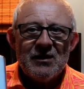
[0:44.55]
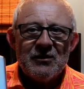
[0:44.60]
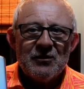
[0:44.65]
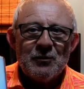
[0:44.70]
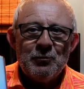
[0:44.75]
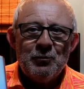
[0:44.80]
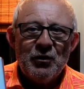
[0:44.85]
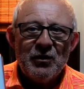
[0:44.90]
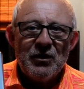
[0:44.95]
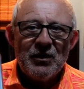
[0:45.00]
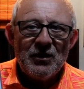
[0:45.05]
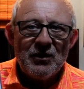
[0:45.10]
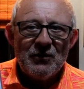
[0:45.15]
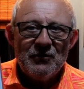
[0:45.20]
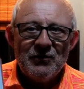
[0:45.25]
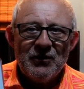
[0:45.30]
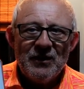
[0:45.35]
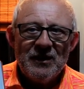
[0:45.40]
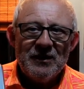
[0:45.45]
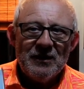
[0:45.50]
So put it
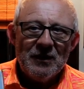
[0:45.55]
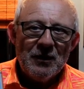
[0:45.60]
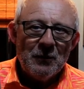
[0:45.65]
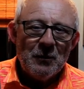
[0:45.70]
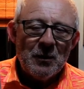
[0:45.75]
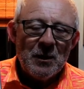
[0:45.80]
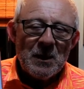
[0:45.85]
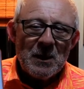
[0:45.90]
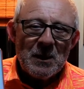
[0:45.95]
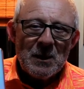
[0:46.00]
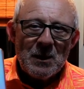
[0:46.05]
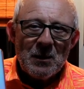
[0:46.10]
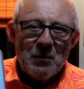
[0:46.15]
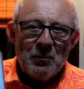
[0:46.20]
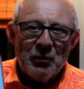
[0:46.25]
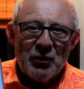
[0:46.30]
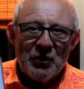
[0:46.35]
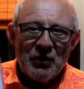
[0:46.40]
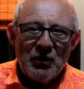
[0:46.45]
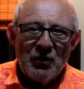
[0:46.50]
on video,
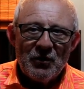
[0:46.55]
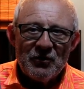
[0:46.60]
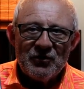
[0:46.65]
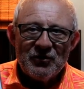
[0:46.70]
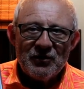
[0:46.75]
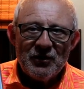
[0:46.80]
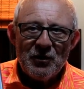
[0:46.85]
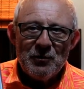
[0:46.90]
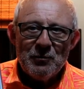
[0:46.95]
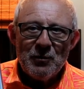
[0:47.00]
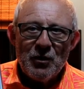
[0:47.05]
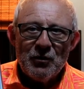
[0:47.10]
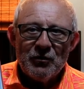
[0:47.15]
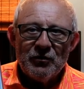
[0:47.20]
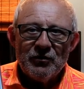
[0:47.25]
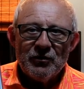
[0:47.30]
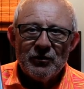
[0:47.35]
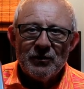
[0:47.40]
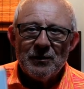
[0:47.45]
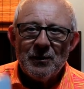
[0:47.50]
put it on slow
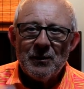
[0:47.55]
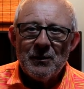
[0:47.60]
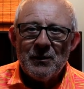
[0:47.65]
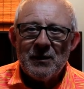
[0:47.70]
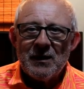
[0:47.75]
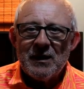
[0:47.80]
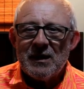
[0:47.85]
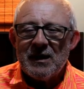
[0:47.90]
motion,